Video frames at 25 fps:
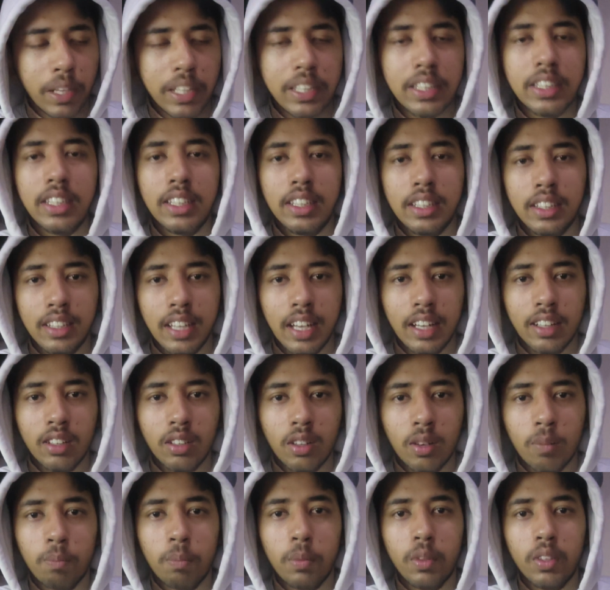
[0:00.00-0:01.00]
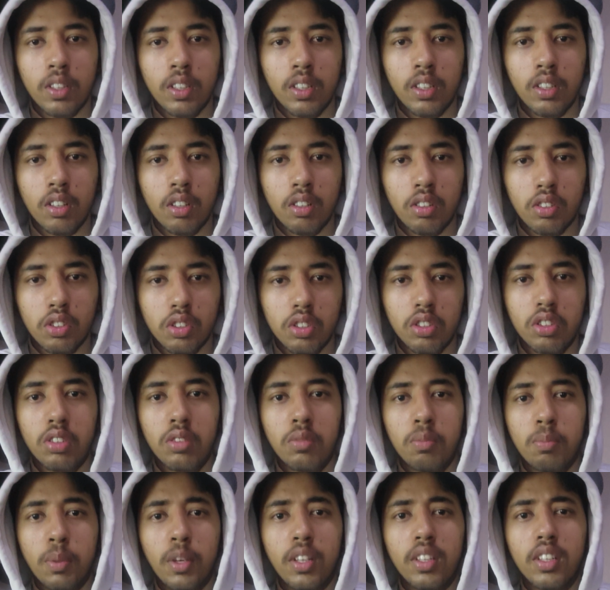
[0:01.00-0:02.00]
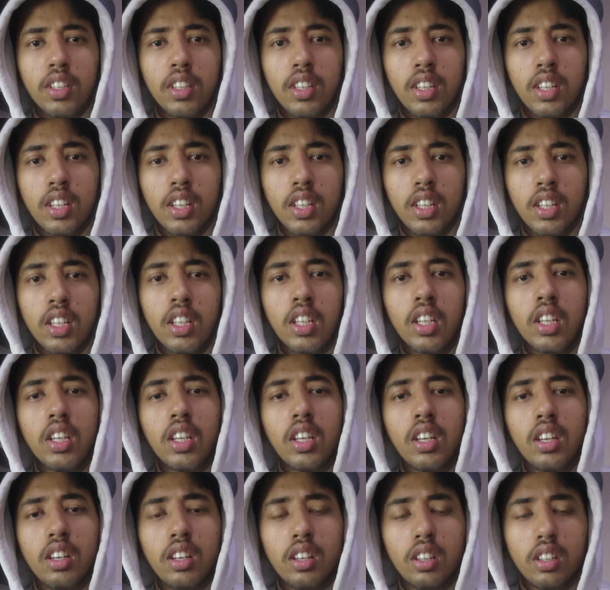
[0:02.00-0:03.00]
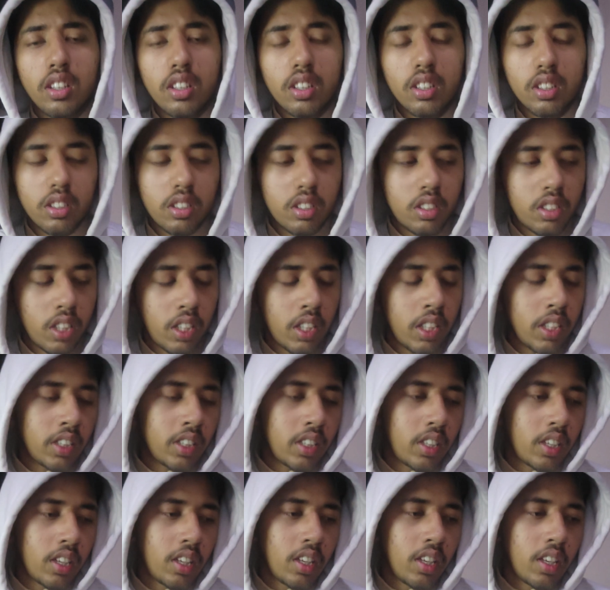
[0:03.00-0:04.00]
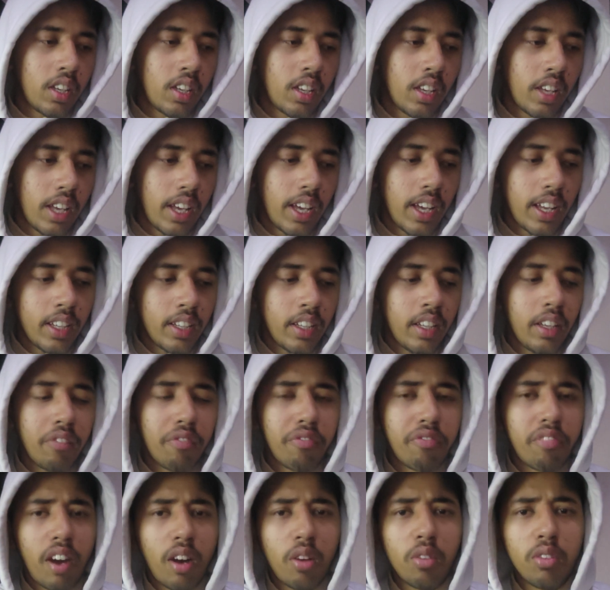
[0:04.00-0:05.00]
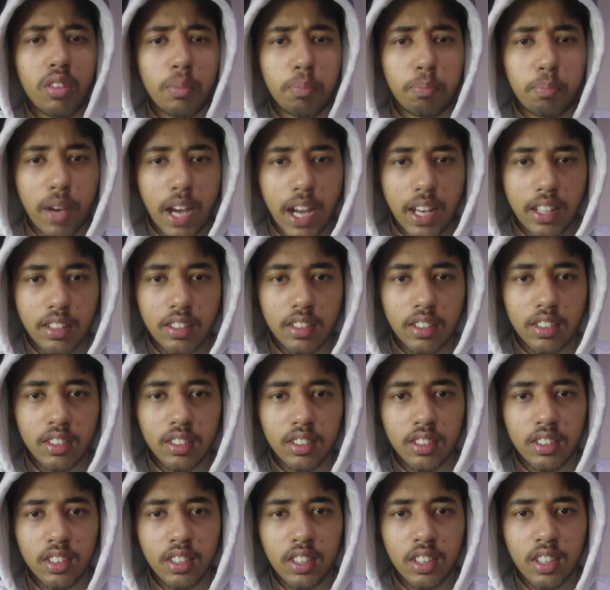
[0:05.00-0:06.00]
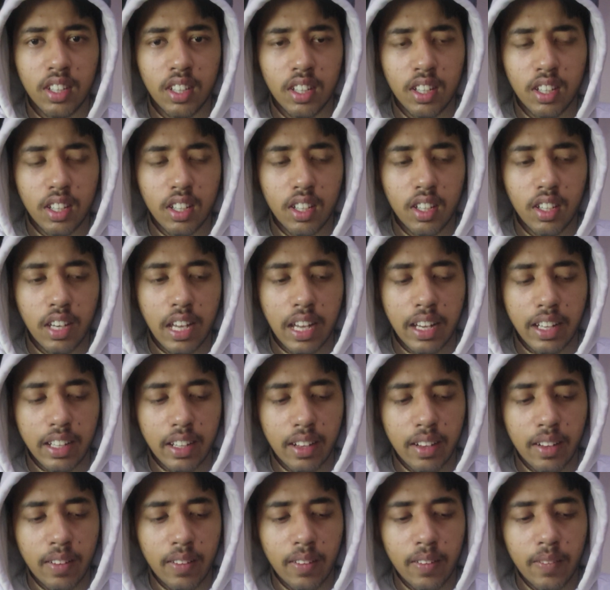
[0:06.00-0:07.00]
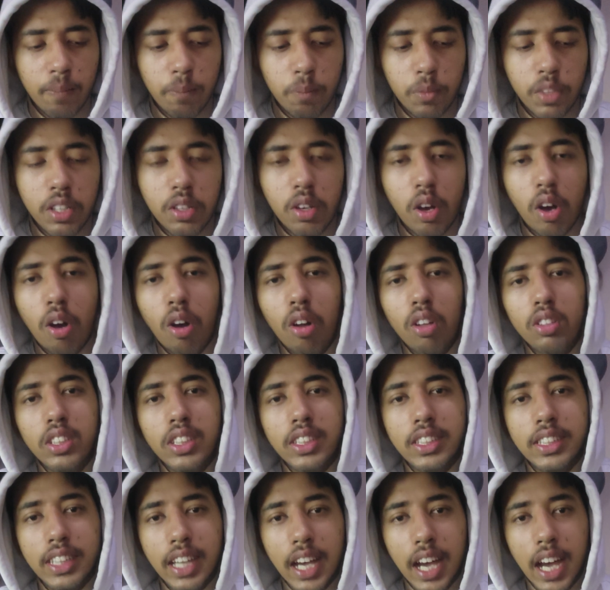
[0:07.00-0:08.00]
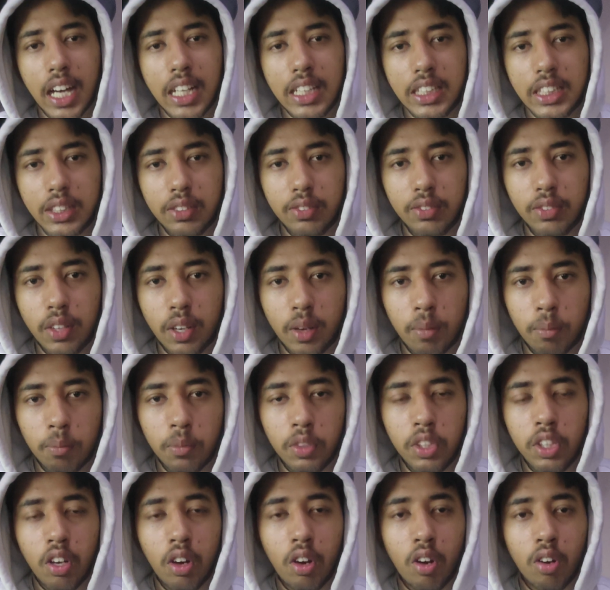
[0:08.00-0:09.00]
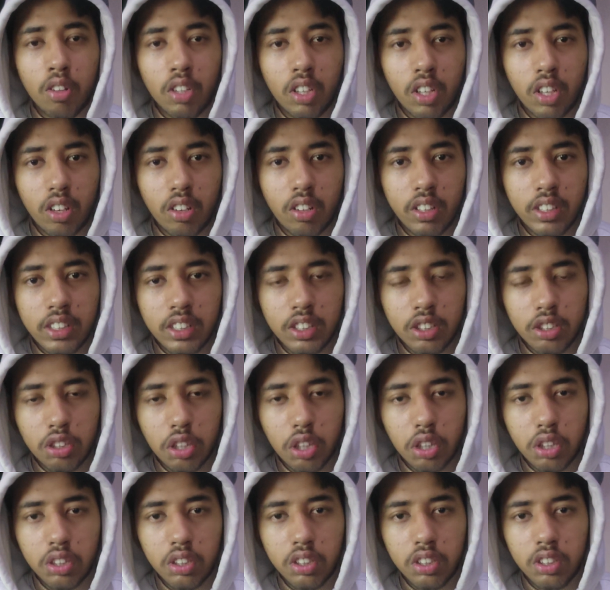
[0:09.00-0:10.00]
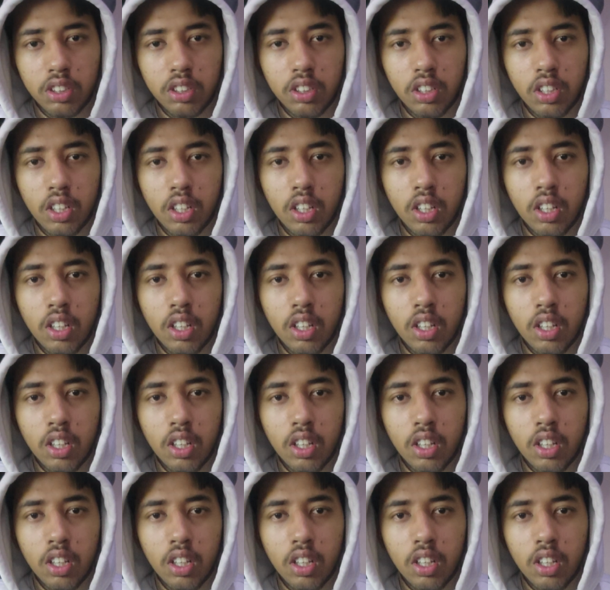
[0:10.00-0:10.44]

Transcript: mix in that company culture, but he think and he found a pattern. Like it all starts from the unclear instruction.